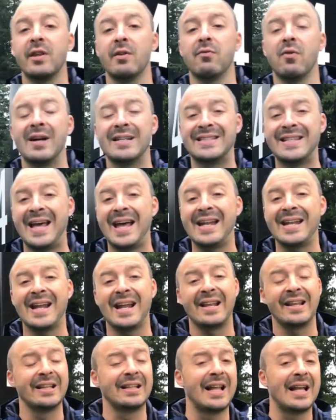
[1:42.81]
They've won 10
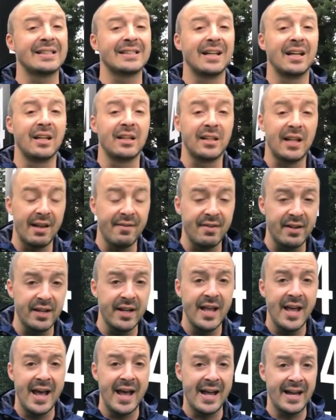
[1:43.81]
of the last 11
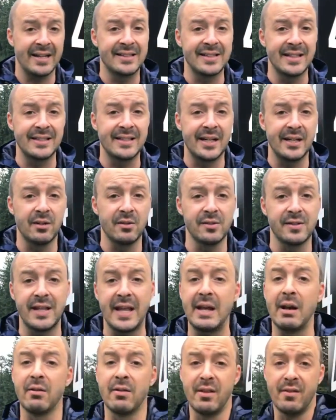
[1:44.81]
NXN titles.
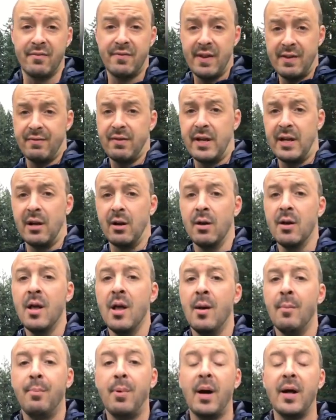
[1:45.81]
They are the favorite here,
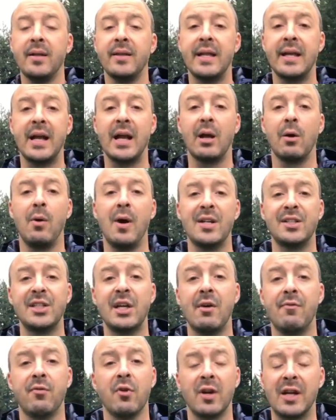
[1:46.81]
but they got to watch
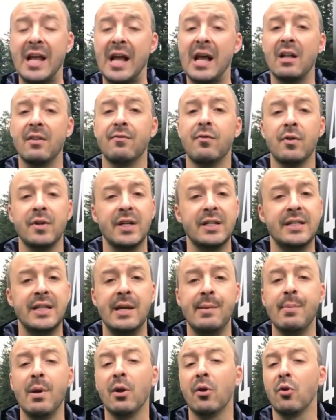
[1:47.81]
out for a California
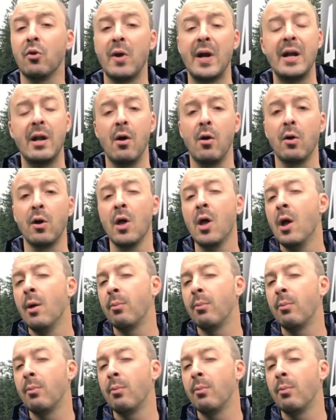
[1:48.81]
team, Great Oak.